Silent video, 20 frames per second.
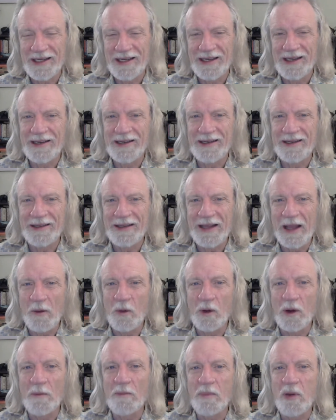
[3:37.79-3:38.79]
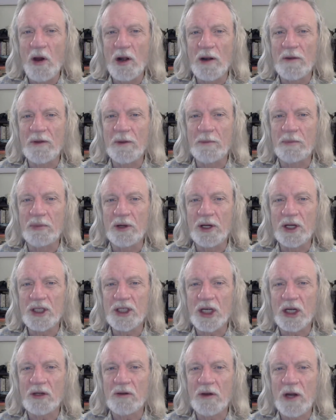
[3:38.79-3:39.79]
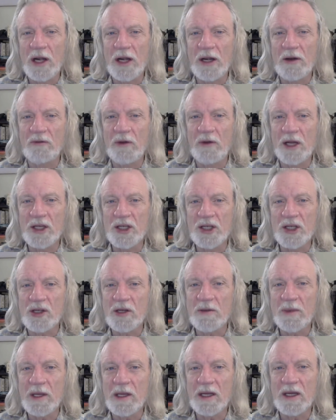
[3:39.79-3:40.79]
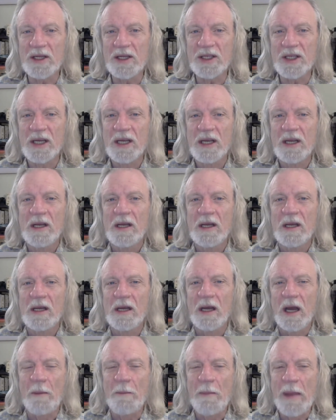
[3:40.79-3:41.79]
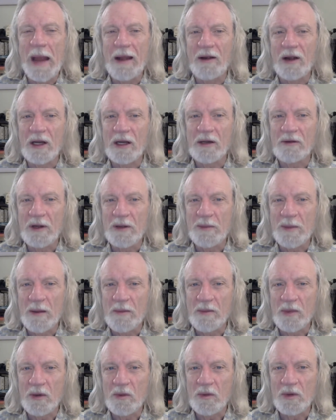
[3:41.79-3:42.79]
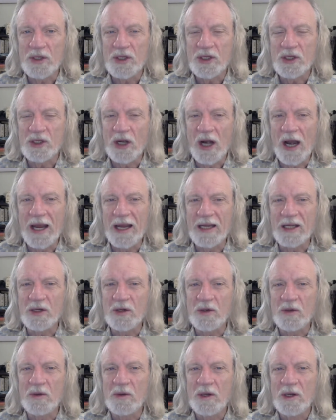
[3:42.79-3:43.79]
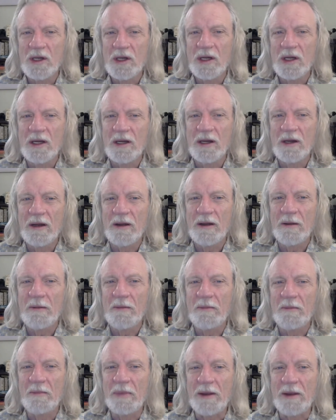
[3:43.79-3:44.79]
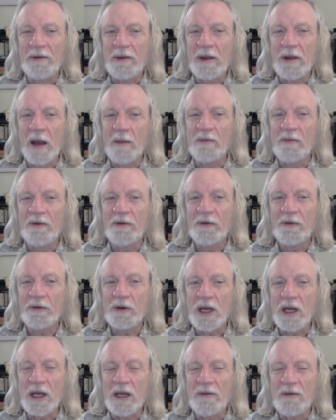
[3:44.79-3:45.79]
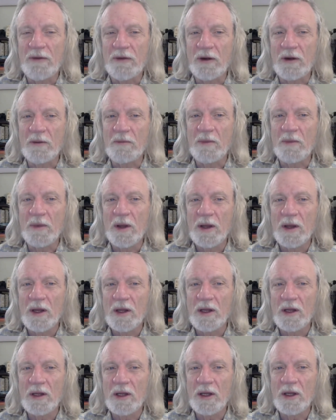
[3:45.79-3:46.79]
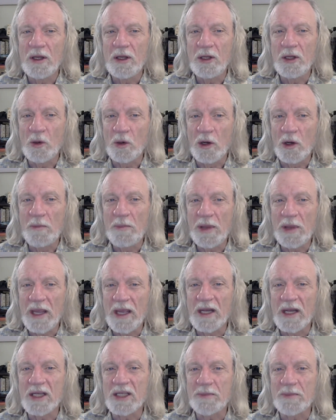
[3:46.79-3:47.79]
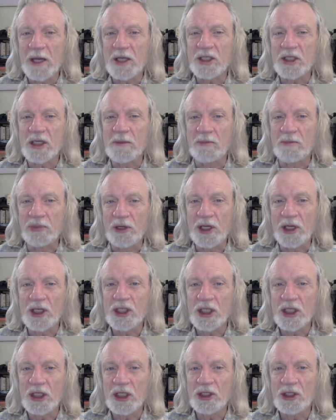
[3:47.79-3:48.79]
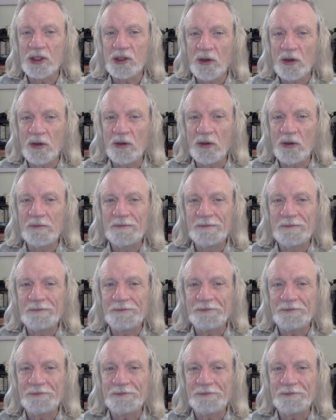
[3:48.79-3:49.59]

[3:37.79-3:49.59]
Uh, they weren't part of the British accredited registry because America, remember, was trying to become free from European, especially British control.